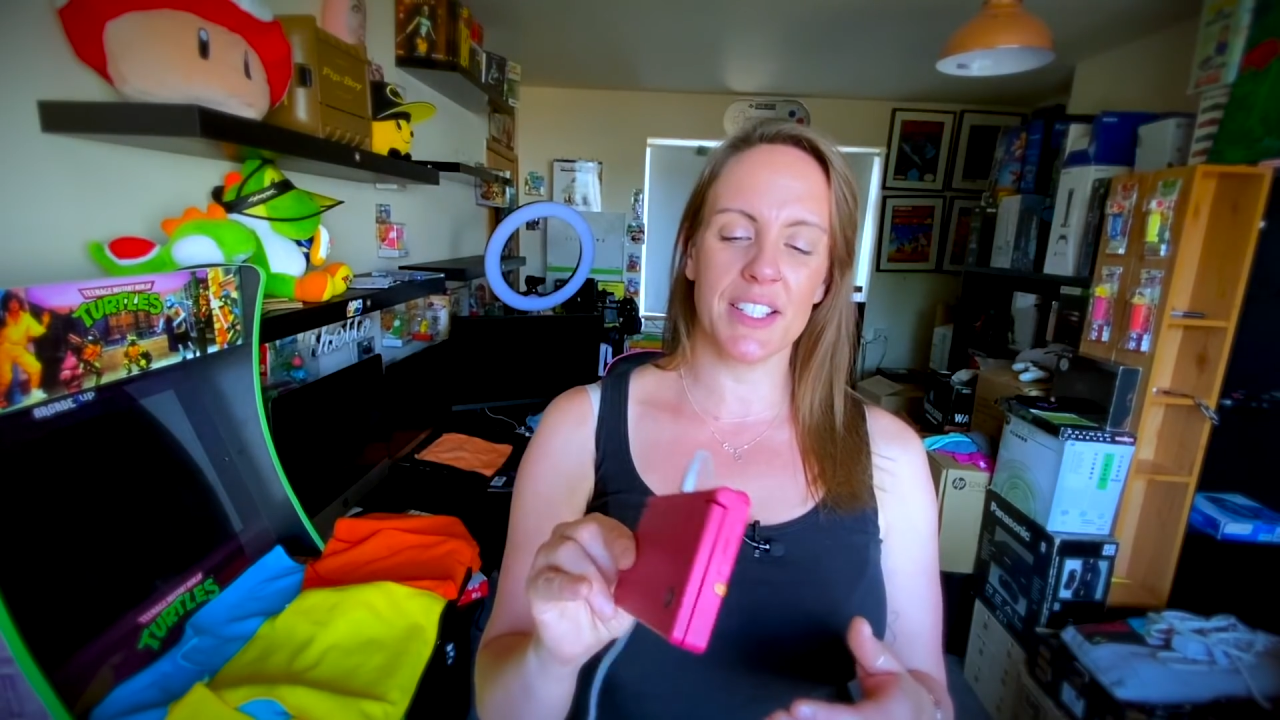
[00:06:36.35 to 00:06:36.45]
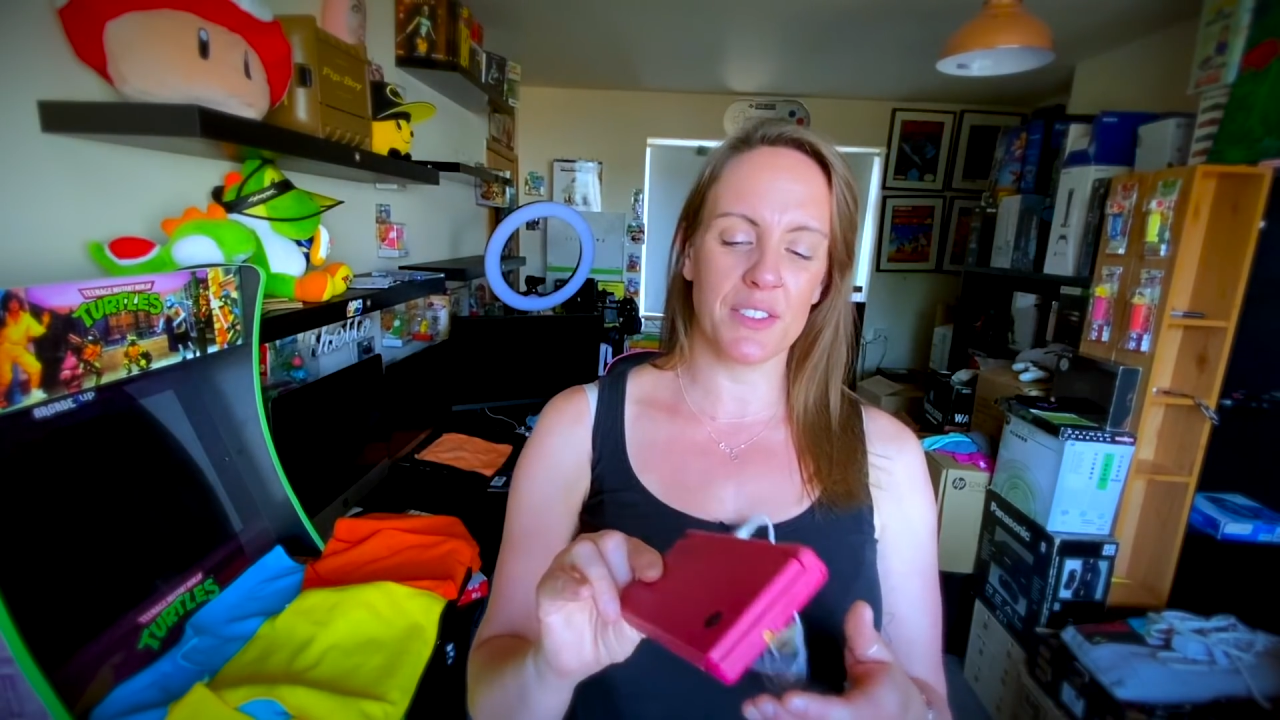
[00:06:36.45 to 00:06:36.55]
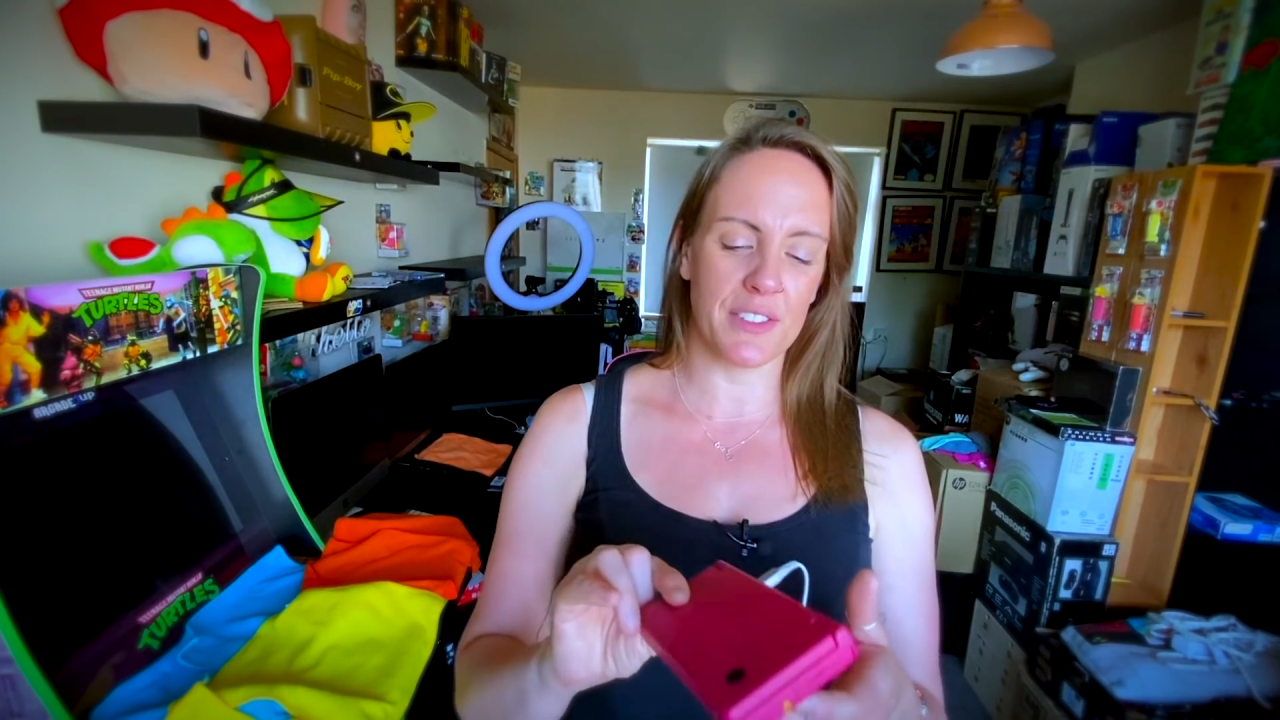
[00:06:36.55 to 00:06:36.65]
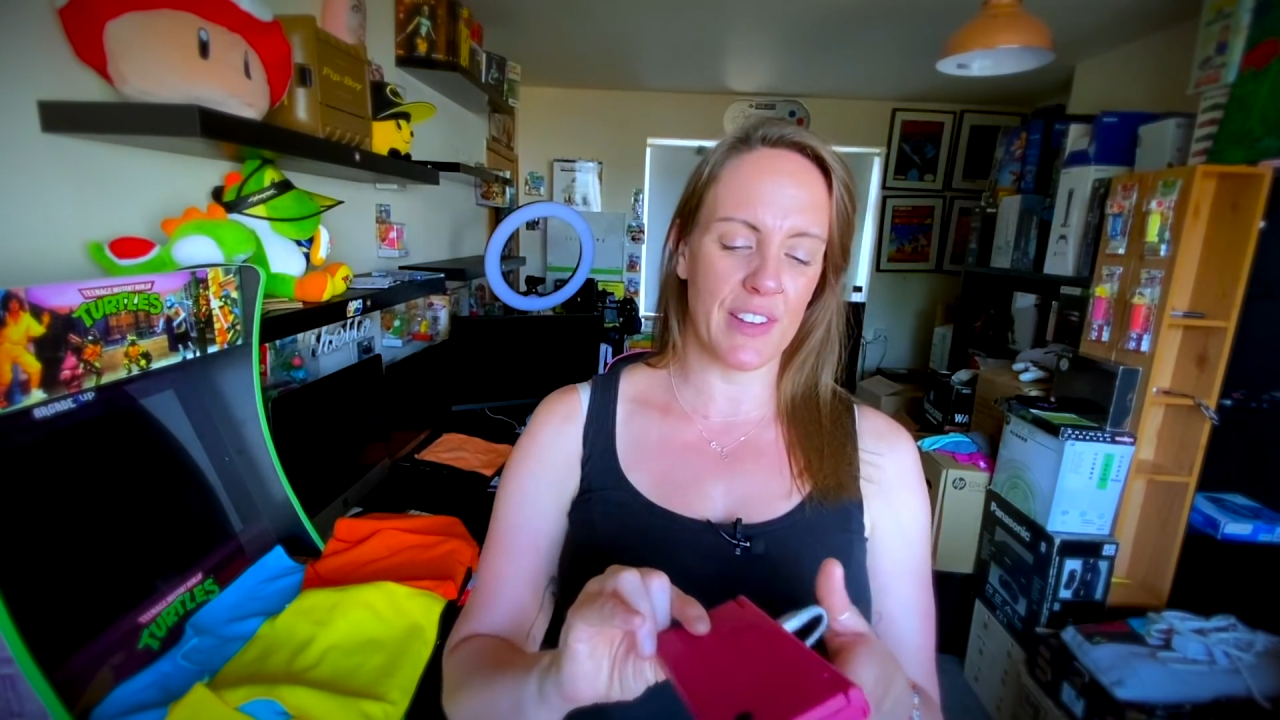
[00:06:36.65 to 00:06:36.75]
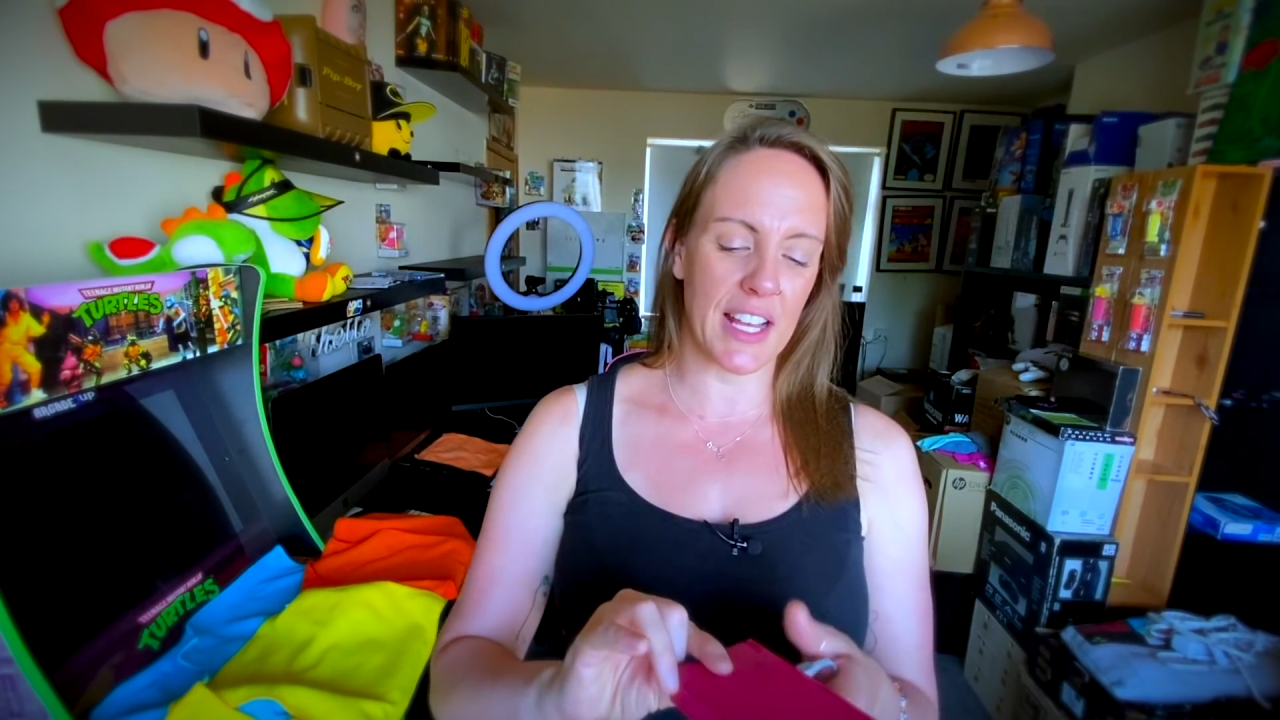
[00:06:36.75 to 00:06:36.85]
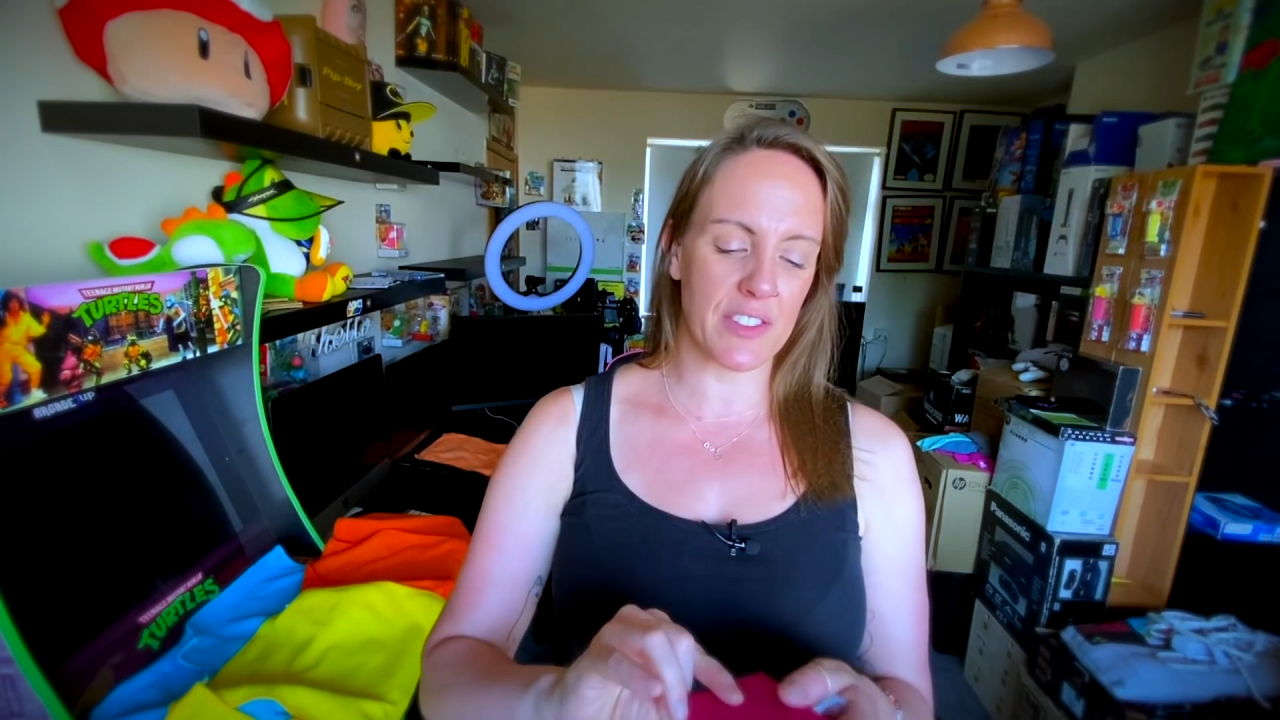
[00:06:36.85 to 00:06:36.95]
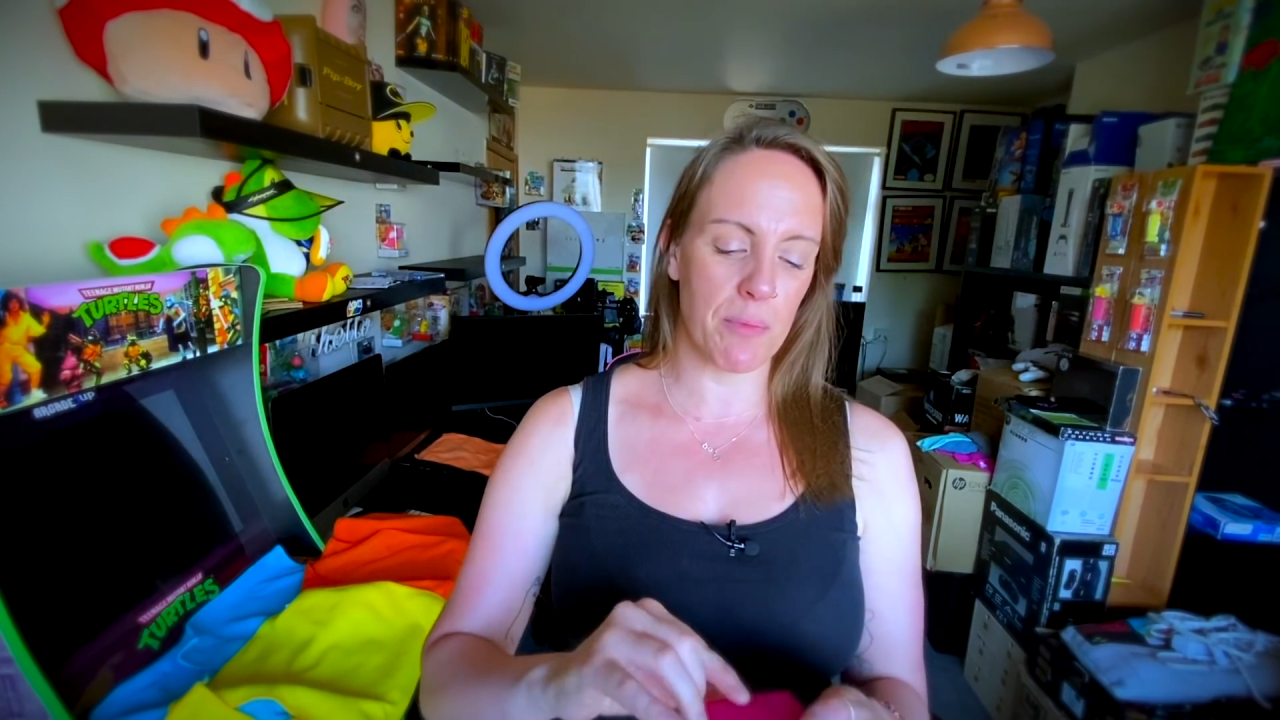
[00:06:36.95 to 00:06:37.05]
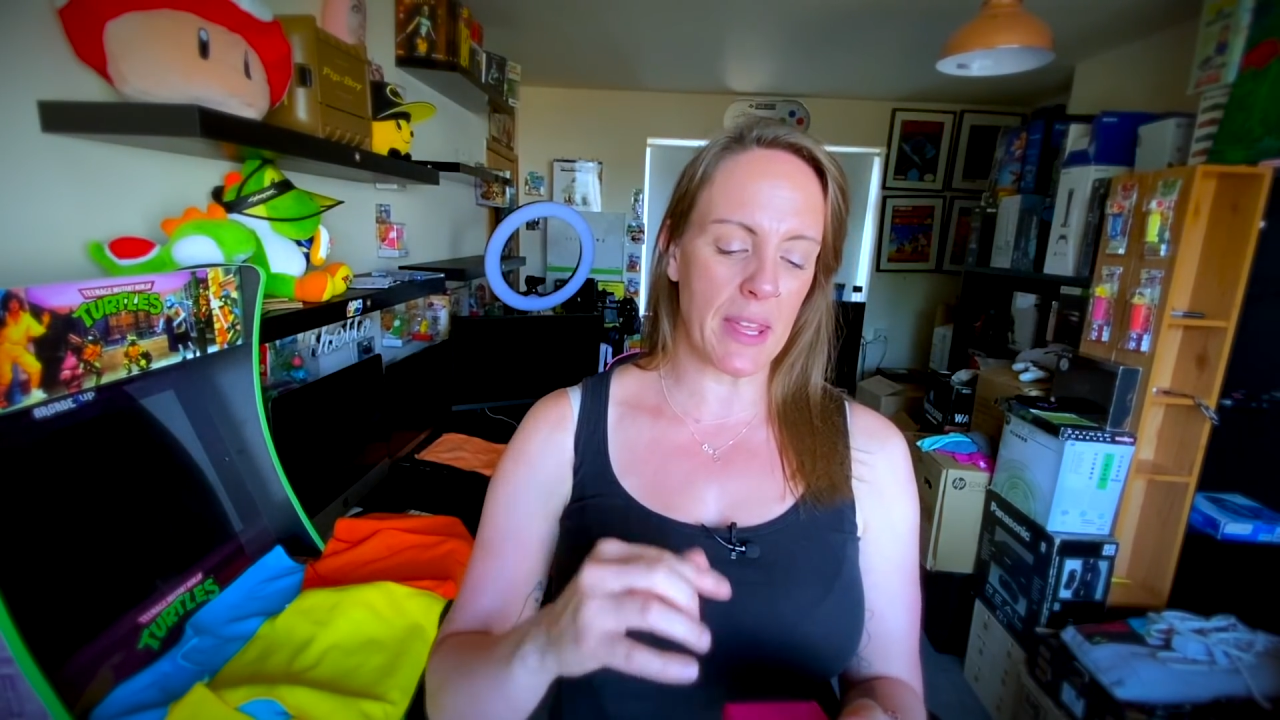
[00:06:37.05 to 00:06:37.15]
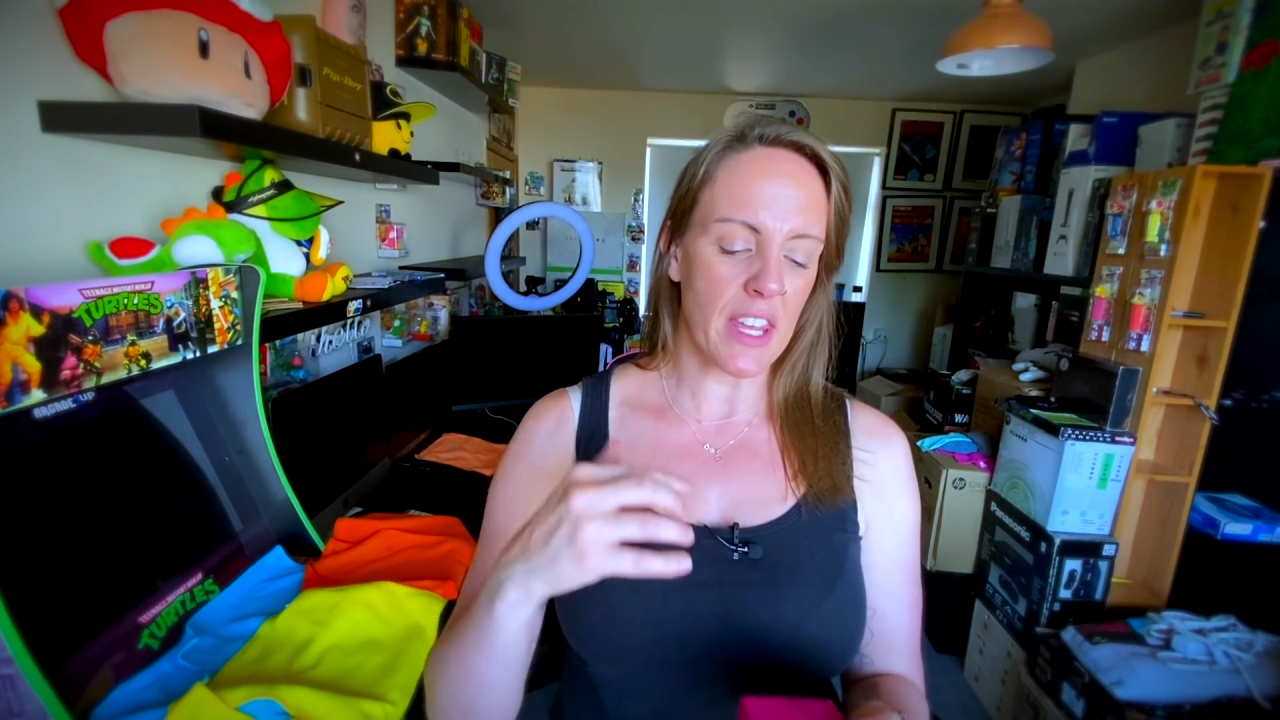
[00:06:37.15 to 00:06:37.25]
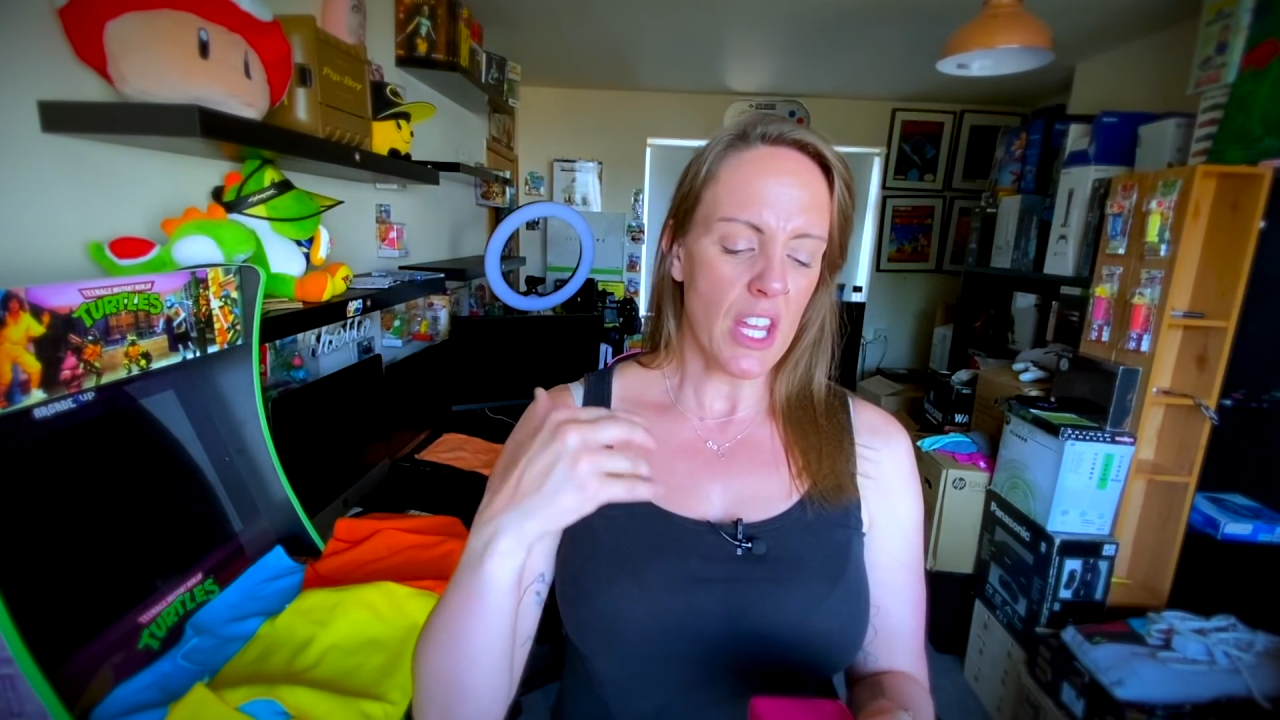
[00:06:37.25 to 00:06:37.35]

little device for me.